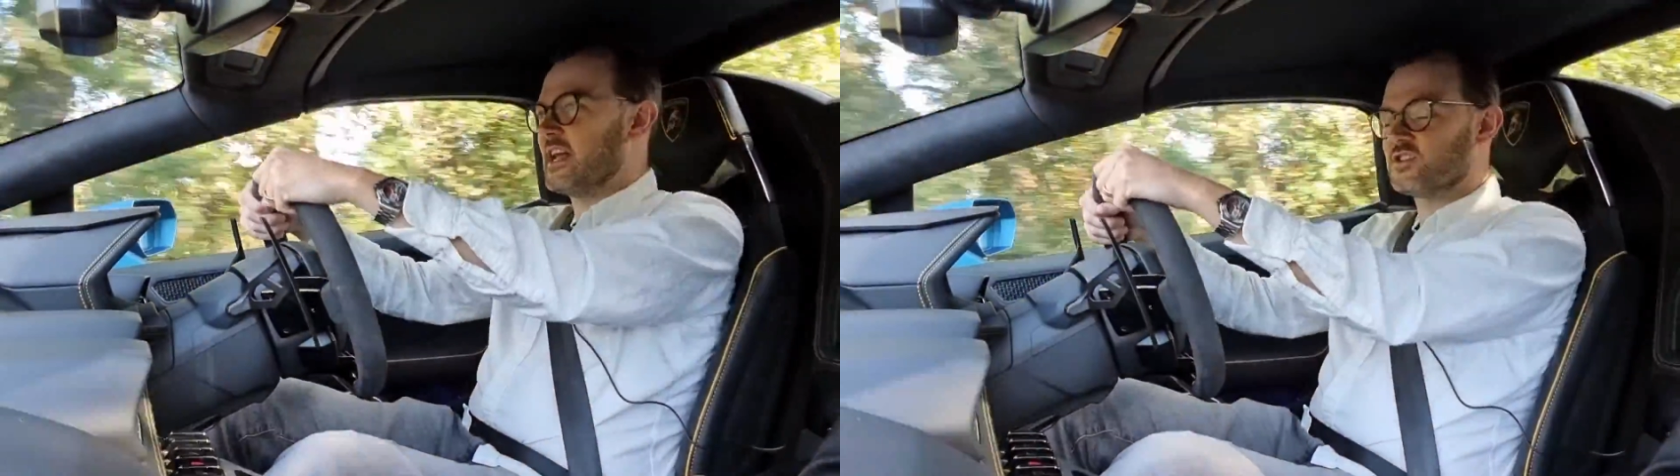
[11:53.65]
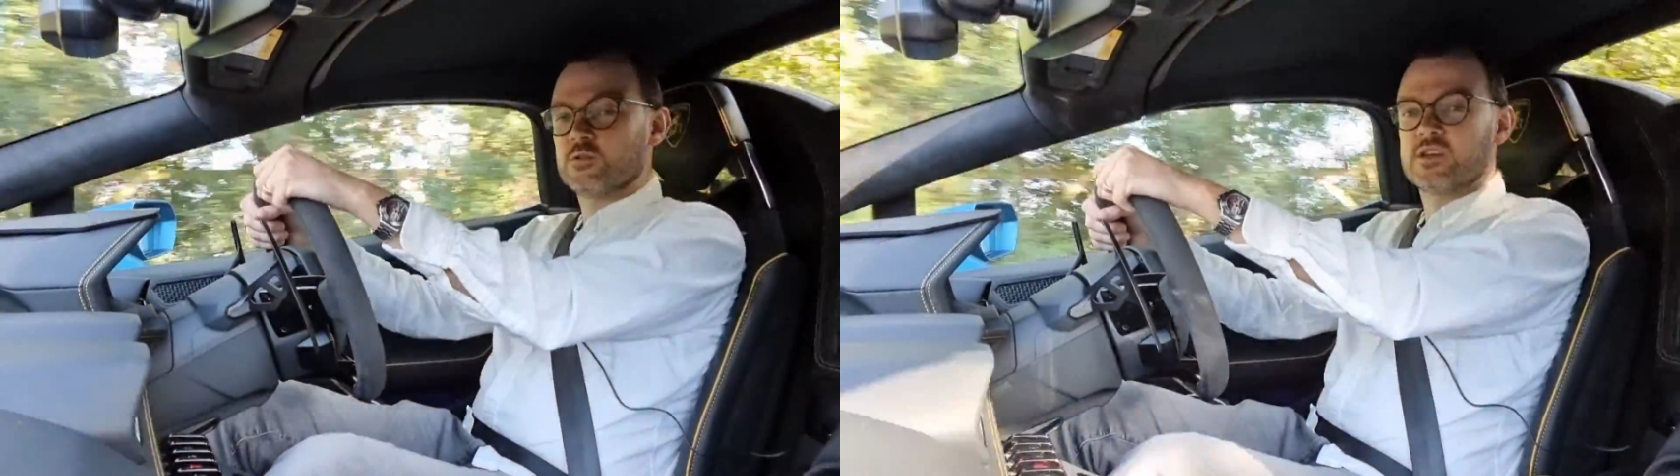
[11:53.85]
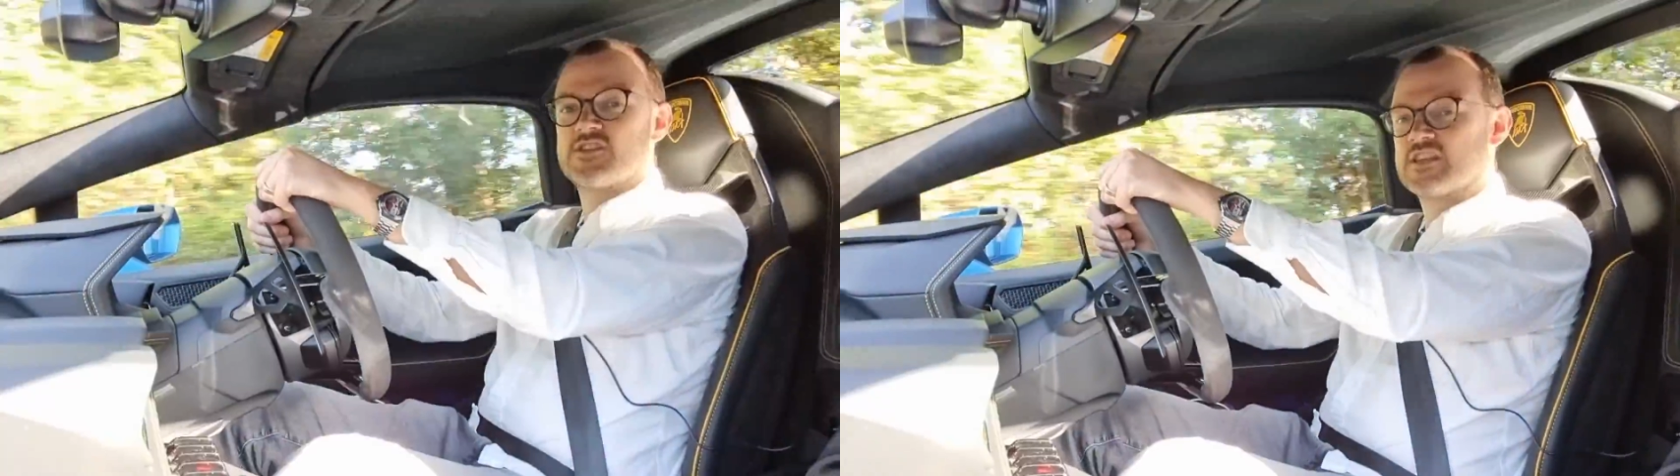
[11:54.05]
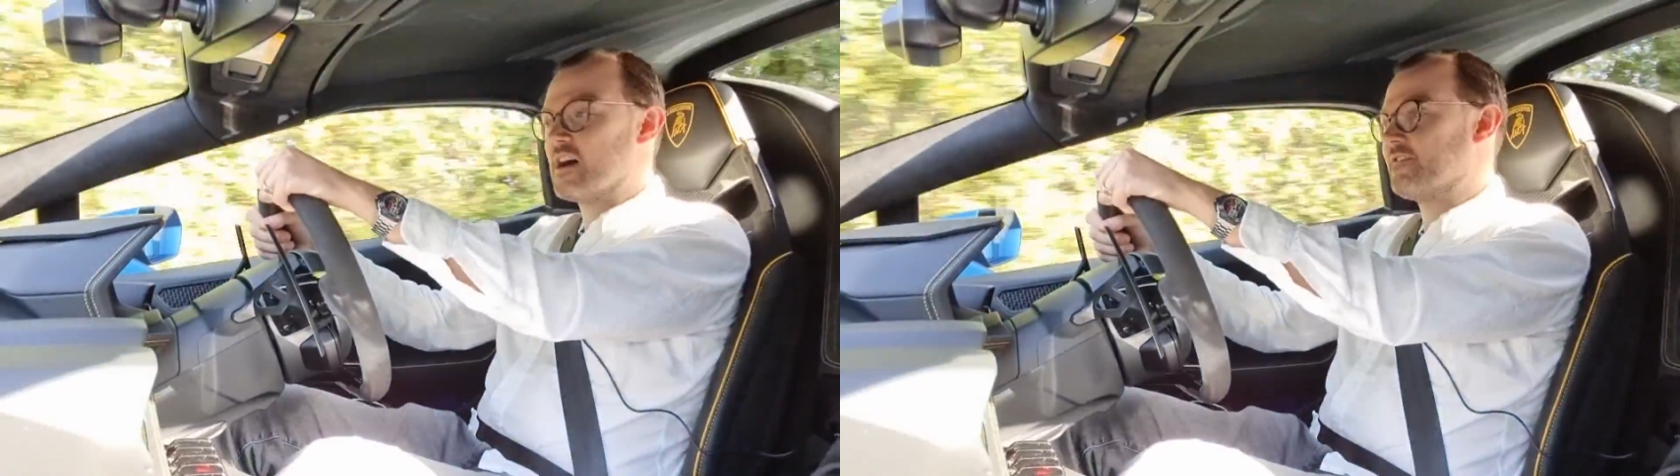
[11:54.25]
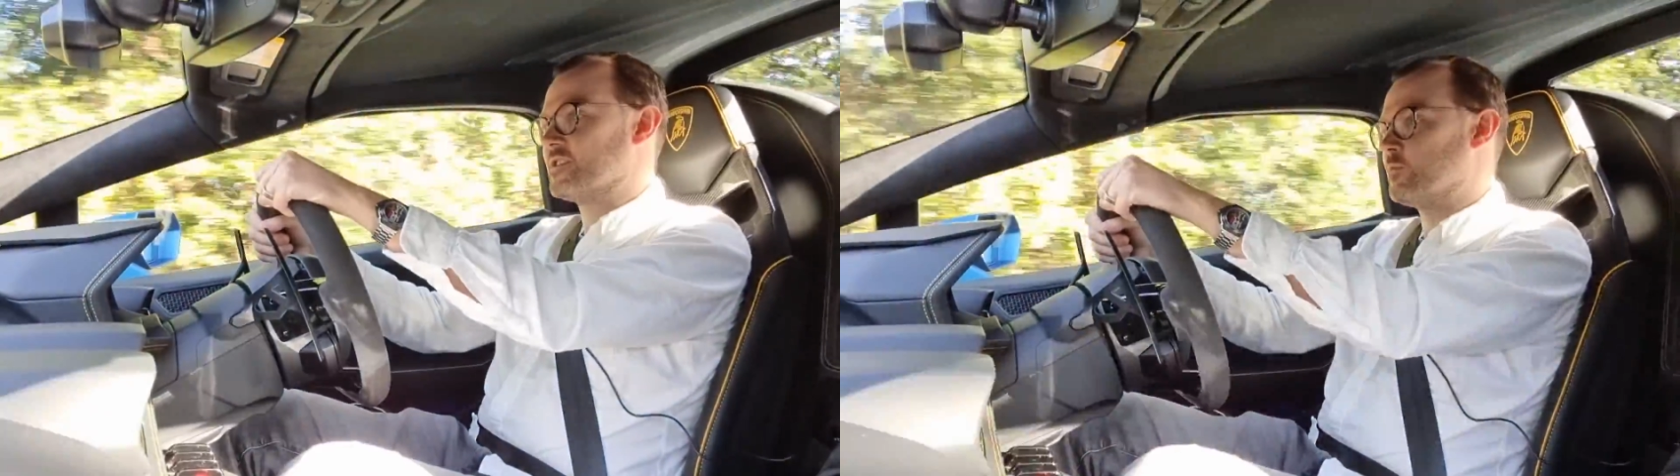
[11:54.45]
that sort of
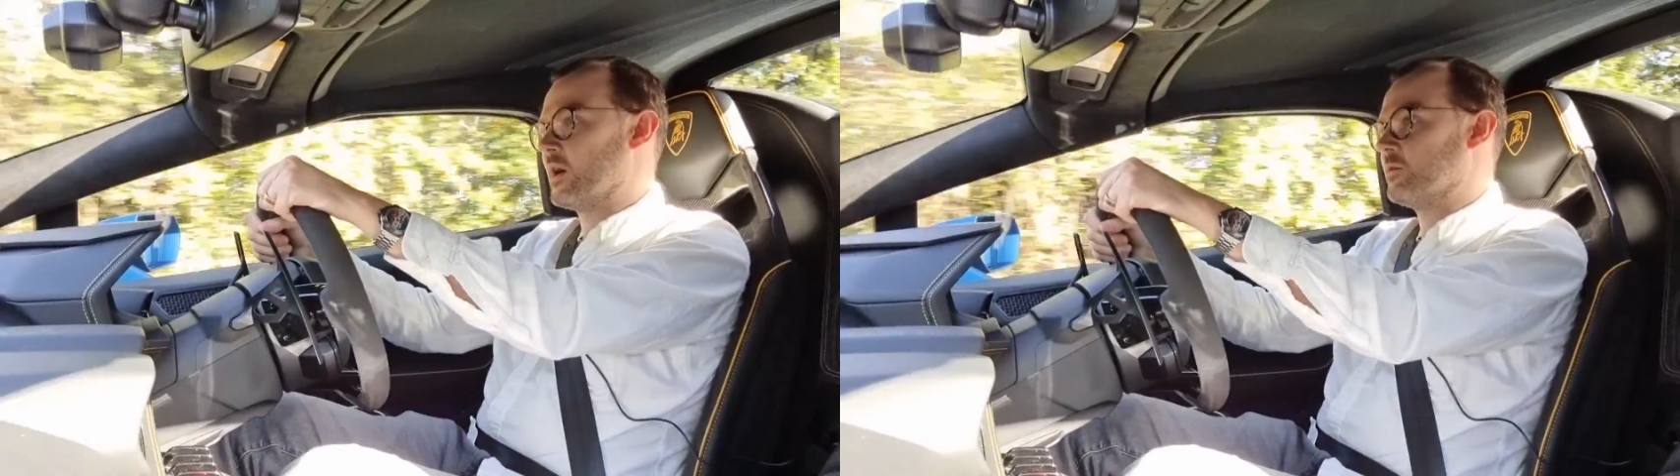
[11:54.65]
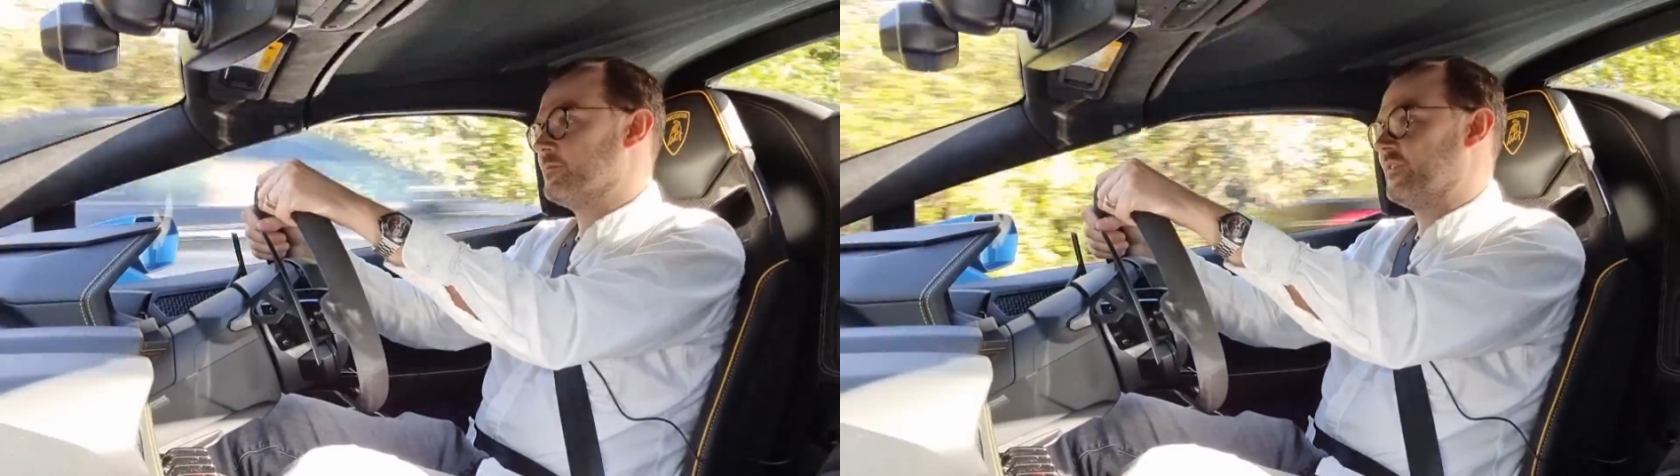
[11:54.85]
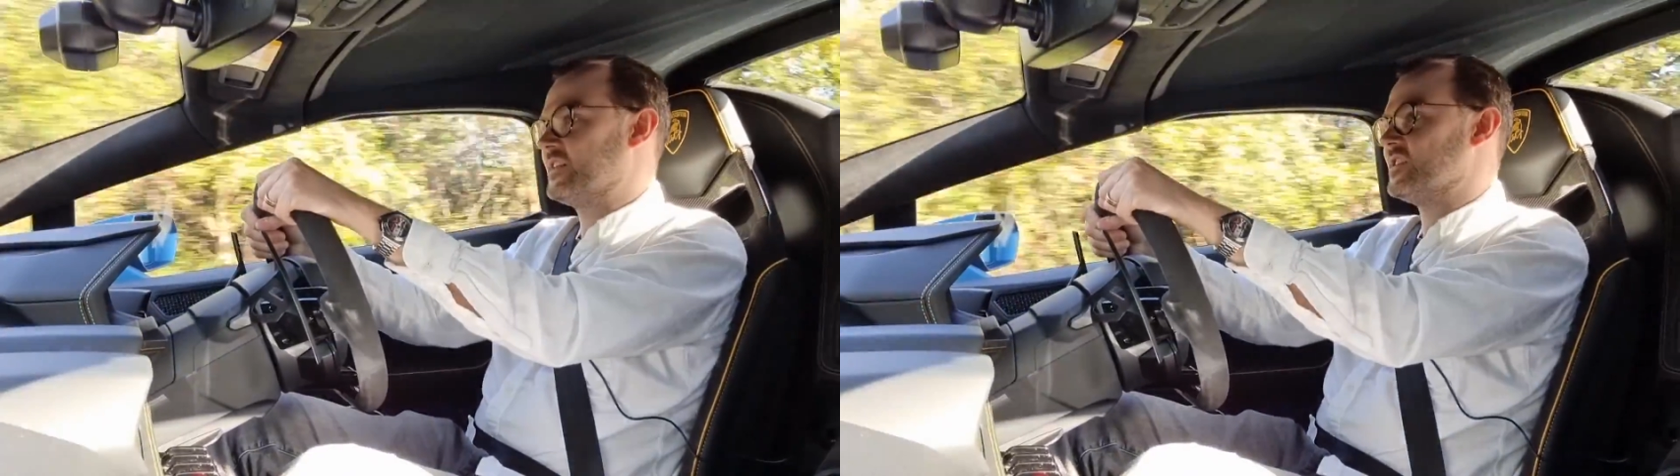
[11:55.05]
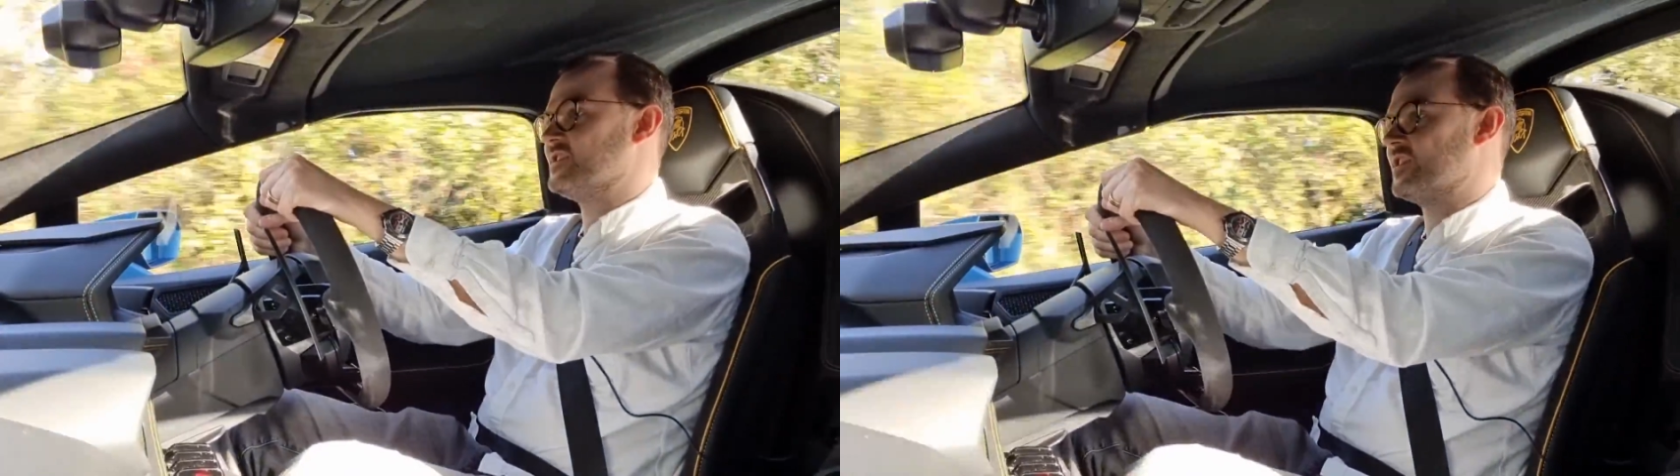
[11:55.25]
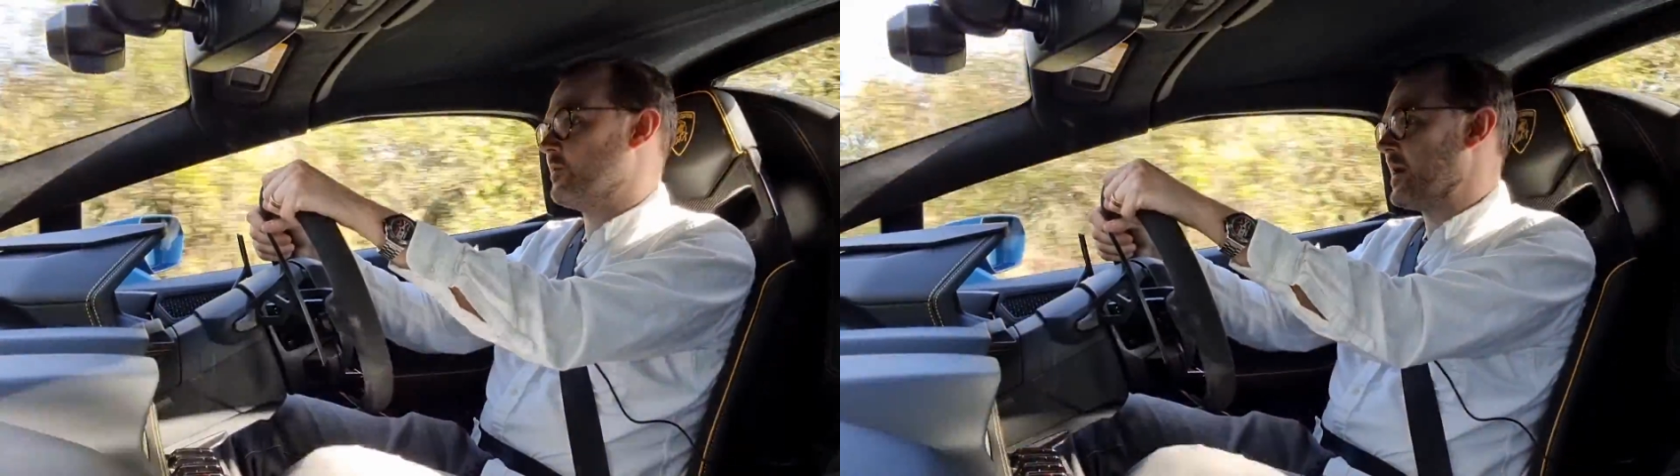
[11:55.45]
stuff as well fitted
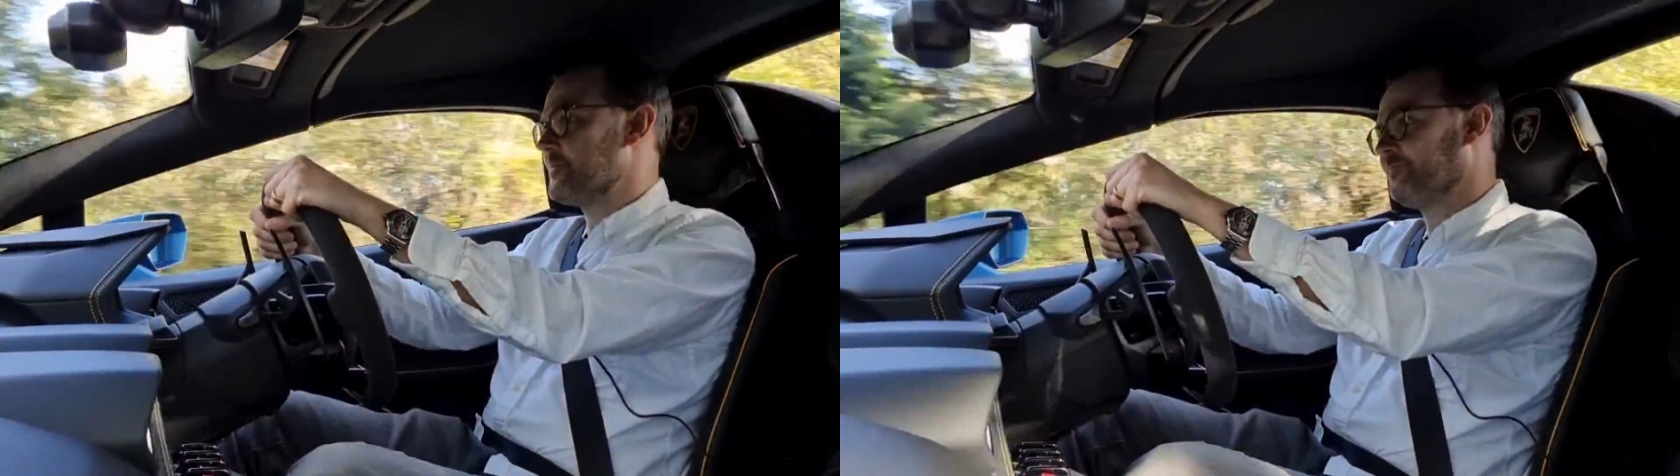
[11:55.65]
to it.